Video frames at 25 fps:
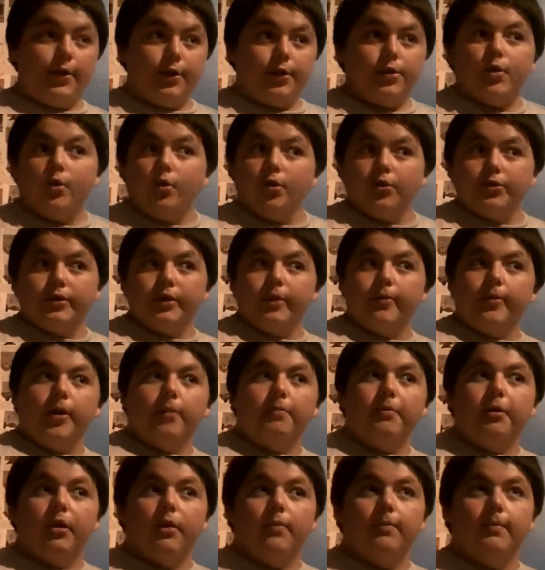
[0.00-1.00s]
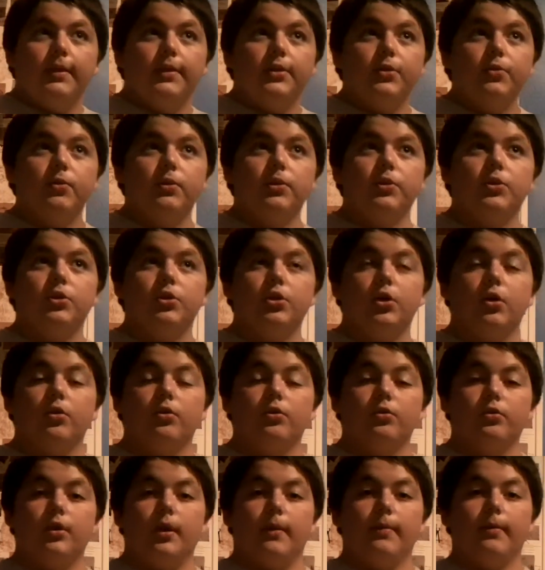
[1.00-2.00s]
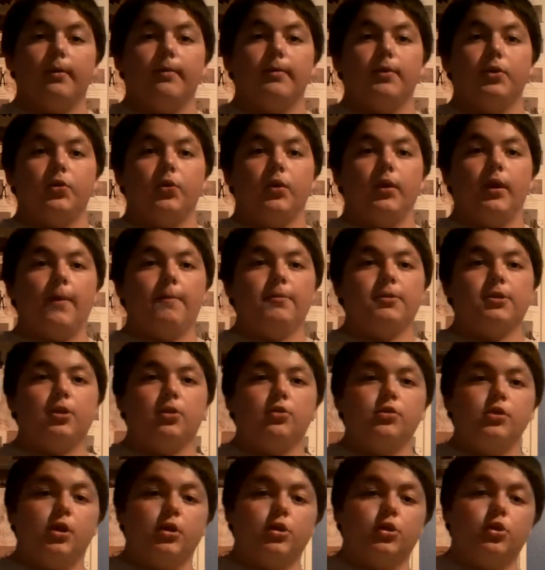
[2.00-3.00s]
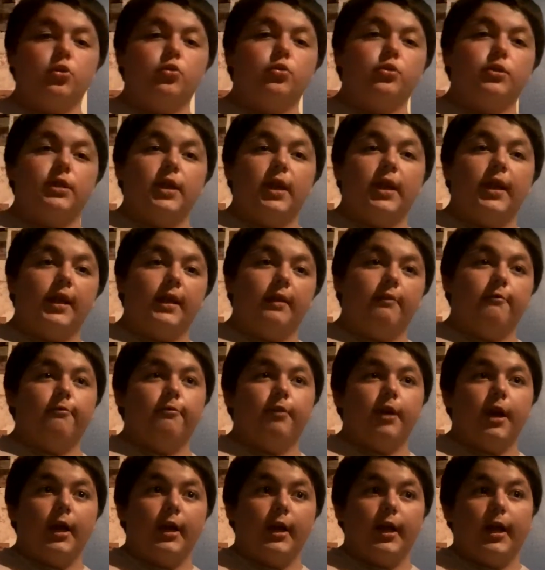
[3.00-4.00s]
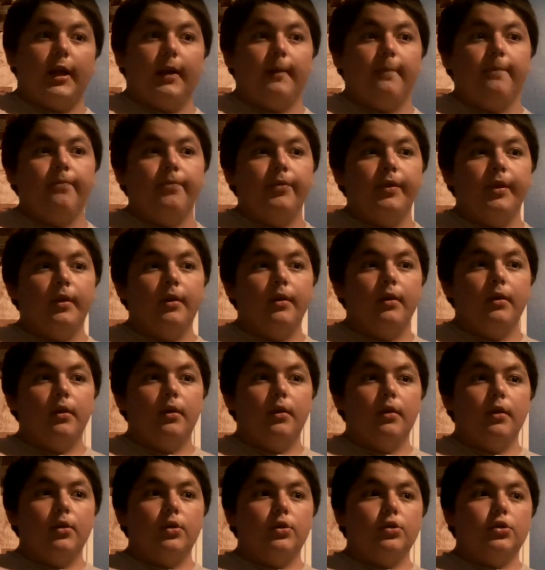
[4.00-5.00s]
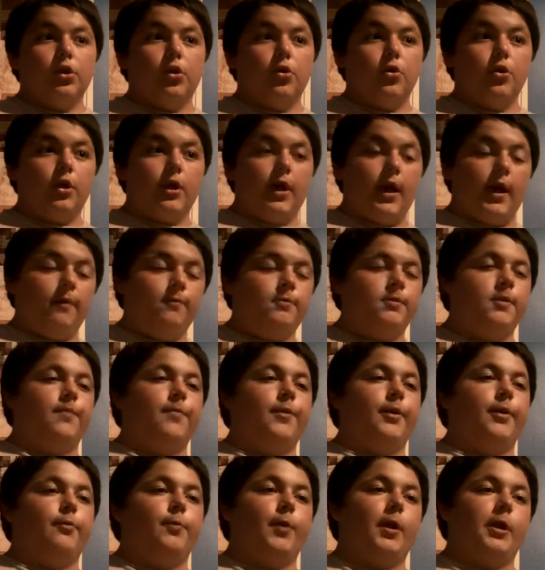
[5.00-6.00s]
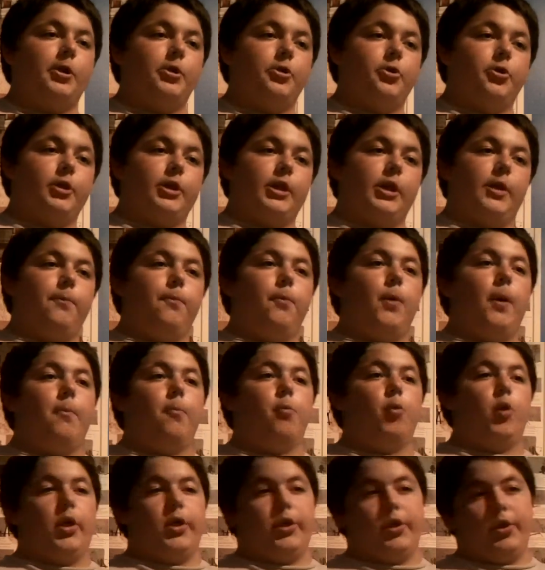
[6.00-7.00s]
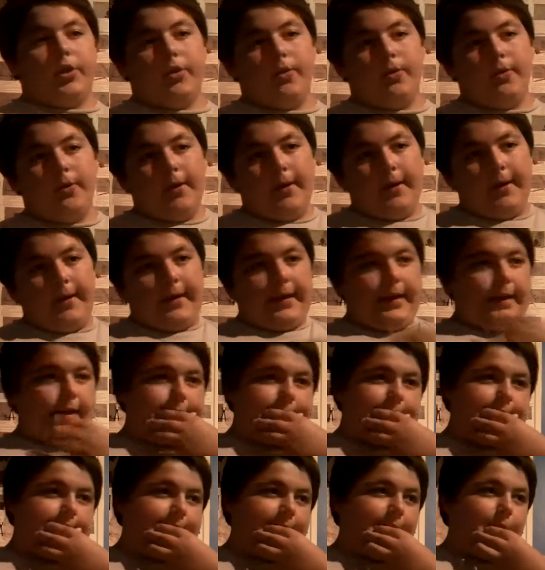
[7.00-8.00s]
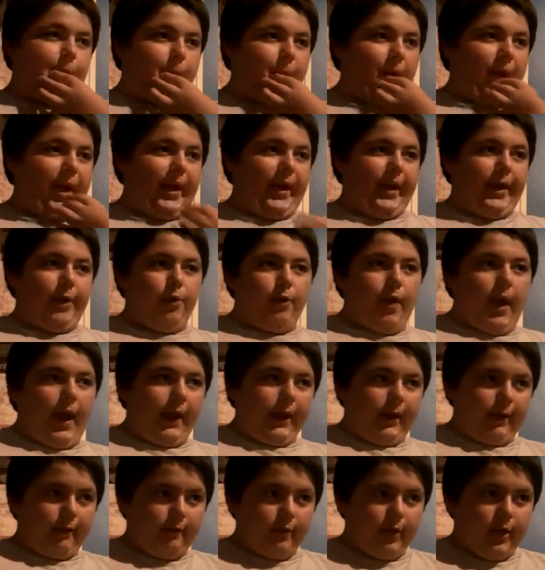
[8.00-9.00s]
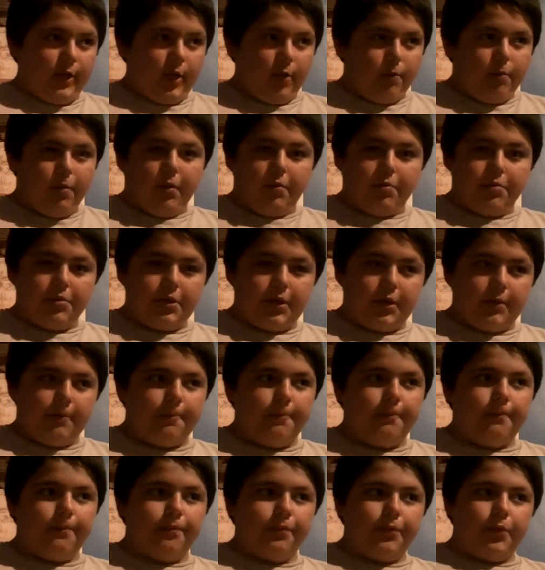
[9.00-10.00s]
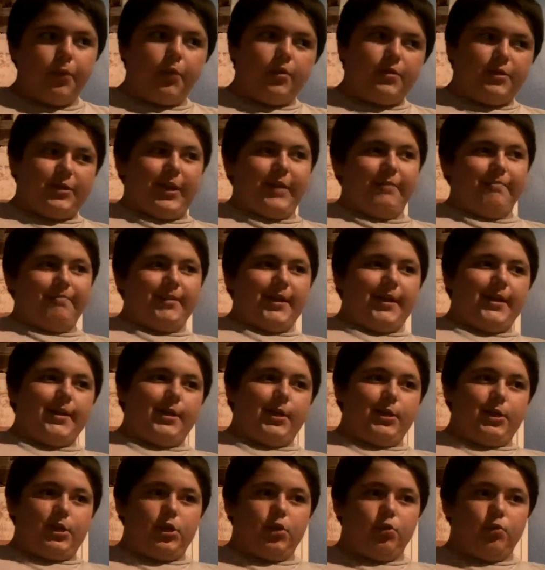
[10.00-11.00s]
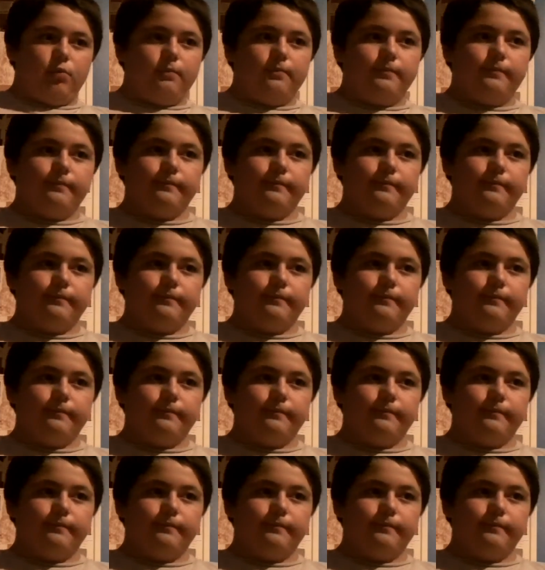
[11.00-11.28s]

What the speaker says: This whole summer I'm going to be doing shows. I'm going to be doing episodes on Tuesday and Friday. So you'll have something regular to keep up with, instead of my erratic video posting, which I tend to do.